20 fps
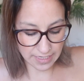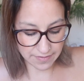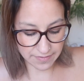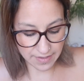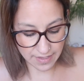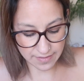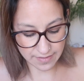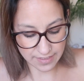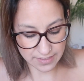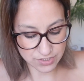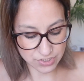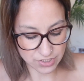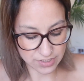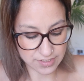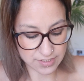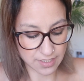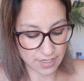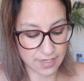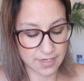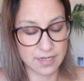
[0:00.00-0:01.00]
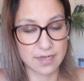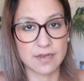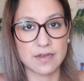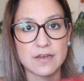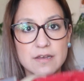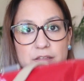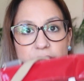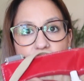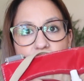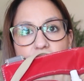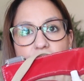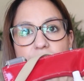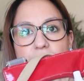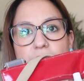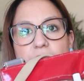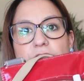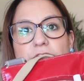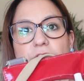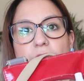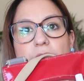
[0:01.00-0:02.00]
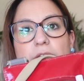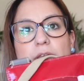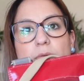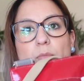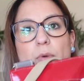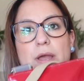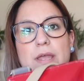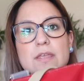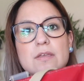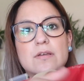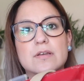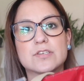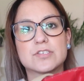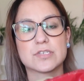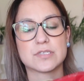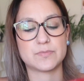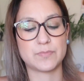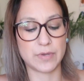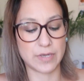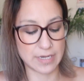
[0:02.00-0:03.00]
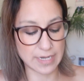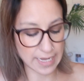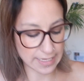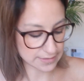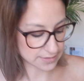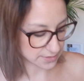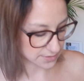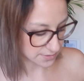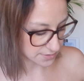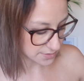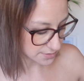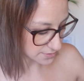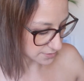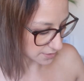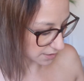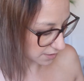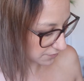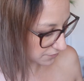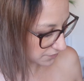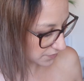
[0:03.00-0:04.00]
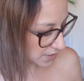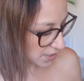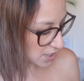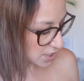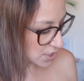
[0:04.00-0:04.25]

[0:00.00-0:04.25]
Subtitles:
and then there's just like a thing at the front where you can just put letters and stuff.